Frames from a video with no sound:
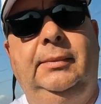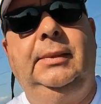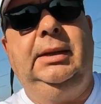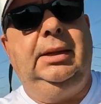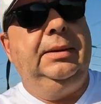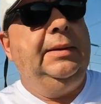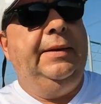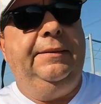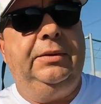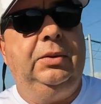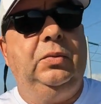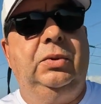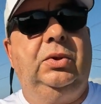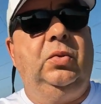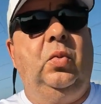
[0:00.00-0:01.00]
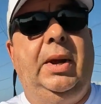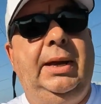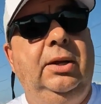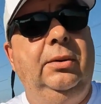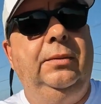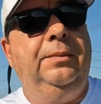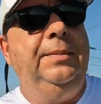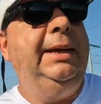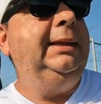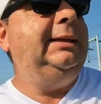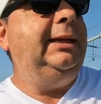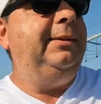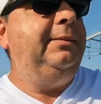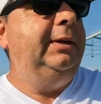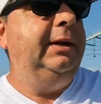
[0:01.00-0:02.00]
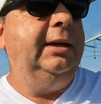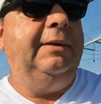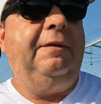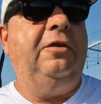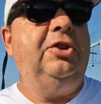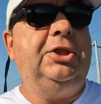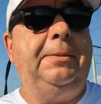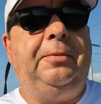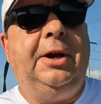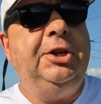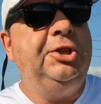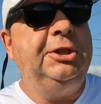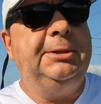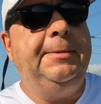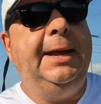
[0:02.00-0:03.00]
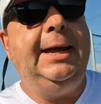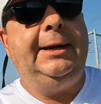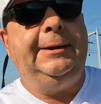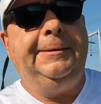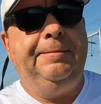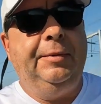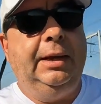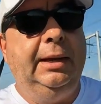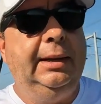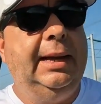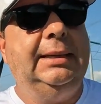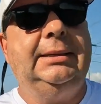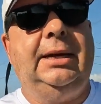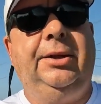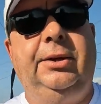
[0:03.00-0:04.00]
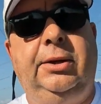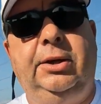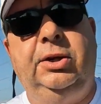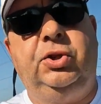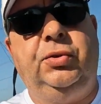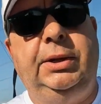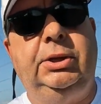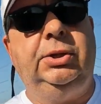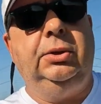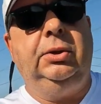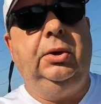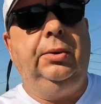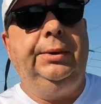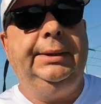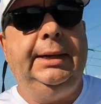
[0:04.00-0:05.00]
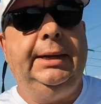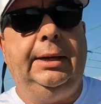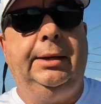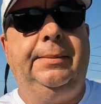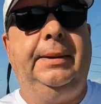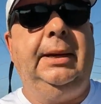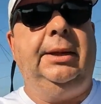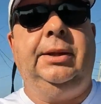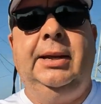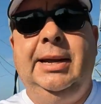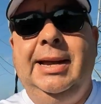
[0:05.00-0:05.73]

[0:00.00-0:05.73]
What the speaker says: if the way you meet them, first impressions matter, and that's how they're going to treat you going down the path.